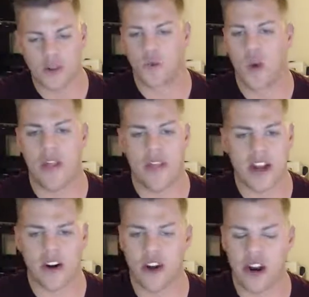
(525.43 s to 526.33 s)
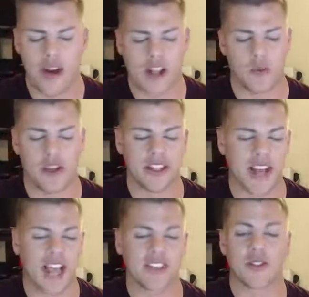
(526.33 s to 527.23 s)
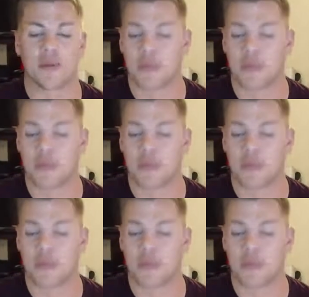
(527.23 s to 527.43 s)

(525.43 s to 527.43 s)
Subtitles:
way that card interacts when it dies is